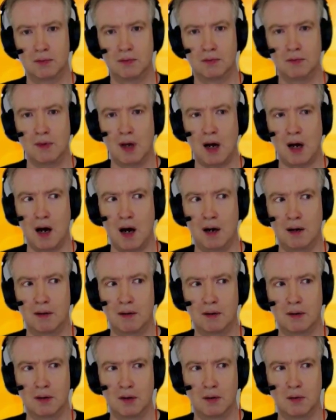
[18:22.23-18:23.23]
are,
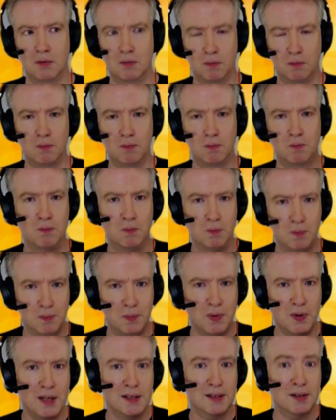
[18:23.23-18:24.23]

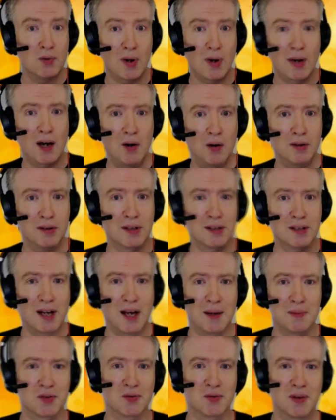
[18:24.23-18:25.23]
please try out the
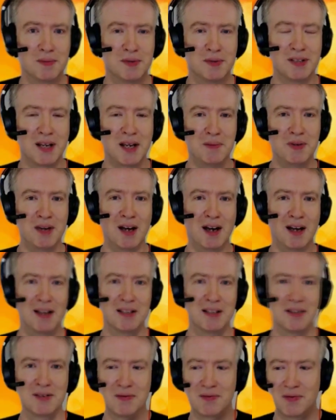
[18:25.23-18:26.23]
TypeScript A P
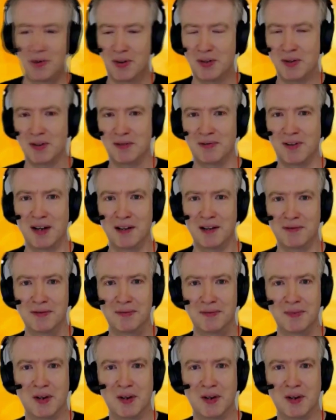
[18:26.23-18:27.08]
Is for U I five.